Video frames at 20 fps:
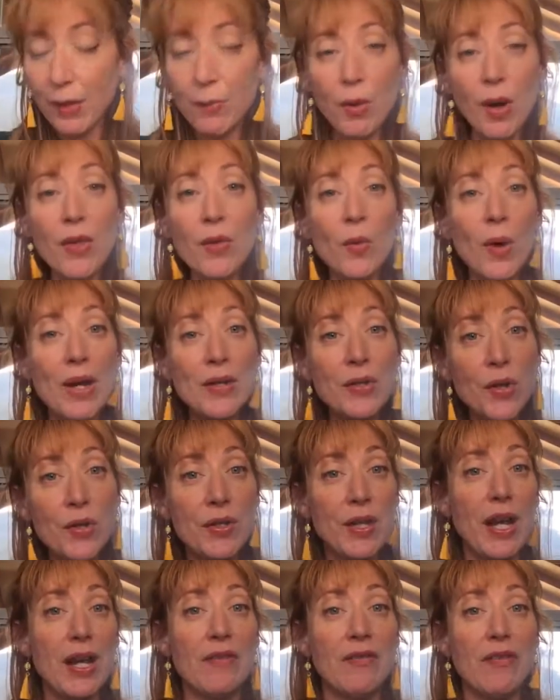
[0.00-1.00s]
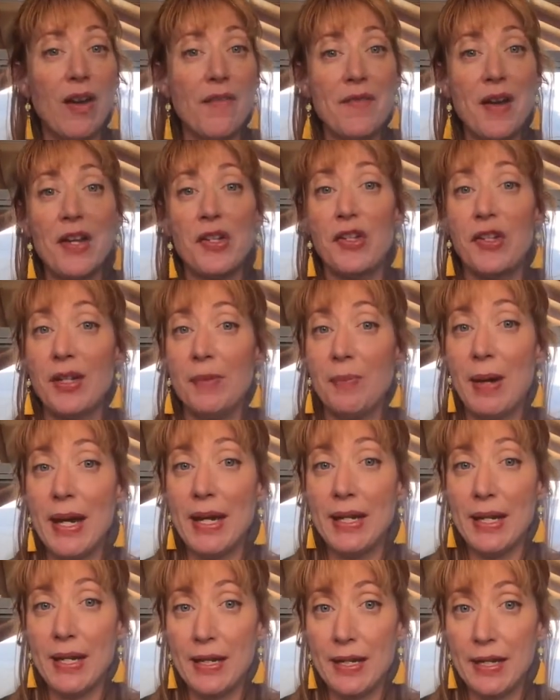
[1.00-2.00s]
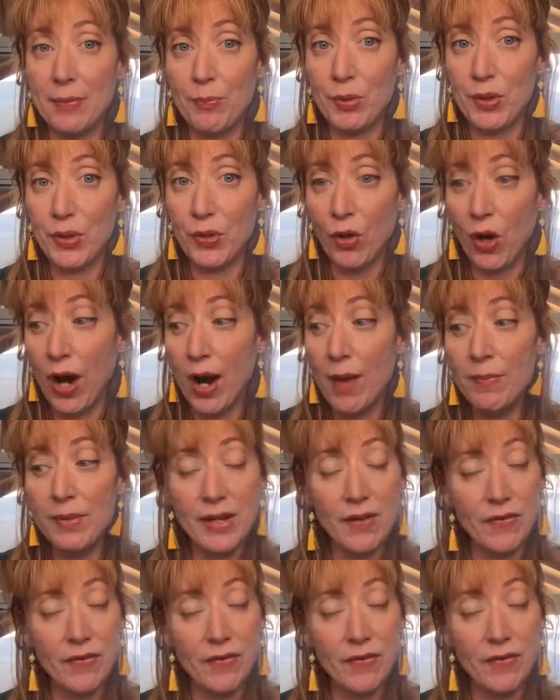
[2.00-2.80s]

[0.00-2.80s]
By the way, don't take 5-HTP unless it's prescribed.